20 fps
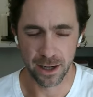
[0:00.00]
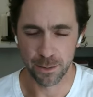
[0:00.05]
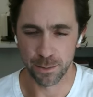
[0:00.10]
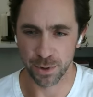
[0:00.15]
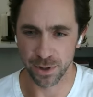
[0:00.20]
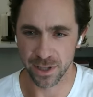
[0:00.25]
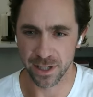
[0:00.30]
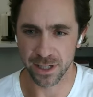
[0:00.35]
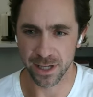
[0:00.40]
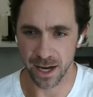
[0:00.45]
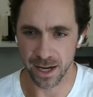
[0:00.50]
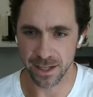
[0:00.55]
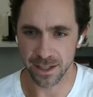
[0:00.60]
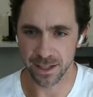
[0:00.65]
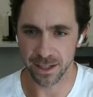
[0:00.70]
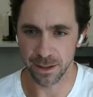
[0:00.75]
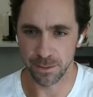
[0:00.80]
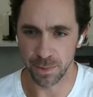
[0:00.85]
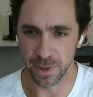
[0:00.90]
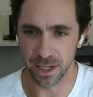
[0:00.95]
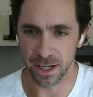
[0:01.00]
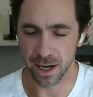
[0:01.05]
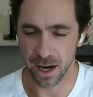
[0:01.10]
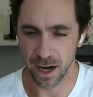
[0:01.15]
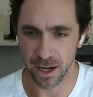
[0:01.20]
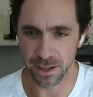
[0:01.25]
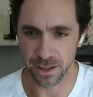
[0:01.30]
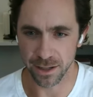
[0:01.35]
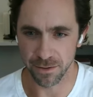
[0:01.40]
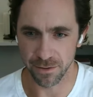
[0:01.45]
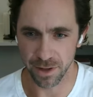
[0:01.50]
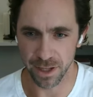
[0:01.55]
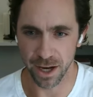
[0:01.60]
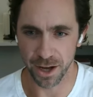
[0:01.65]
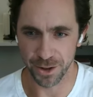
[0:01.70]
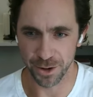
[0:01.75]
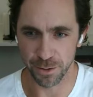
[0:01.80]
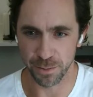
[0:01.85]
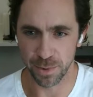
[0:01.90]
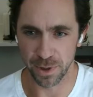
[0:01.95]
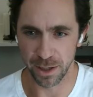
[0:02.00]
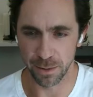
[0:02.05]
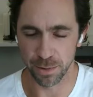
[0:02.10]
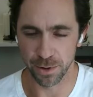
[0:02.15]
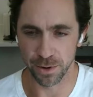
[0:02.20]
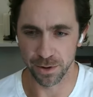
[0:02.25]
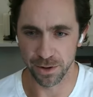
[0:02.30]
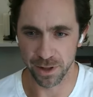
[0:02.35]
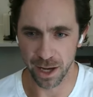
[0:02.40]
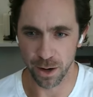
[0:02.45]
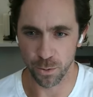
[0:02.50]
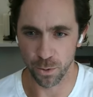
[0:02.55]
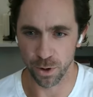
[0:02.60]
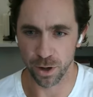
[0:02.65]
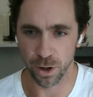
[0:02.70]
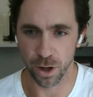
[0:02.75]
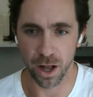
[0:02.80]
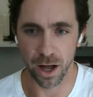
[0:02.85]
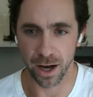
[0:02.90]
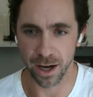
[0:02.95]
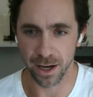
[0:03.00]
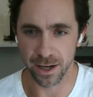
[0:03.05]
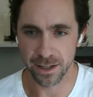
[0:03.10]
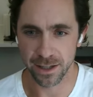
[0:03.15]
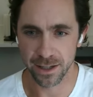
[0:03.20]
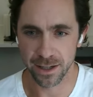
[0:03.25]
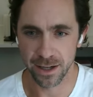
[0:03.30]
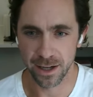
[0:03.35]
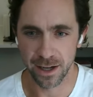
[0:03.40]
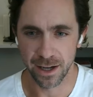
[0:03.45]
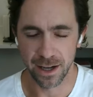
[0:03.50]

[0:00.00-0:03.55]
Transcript: precisely because of the other people that were clients.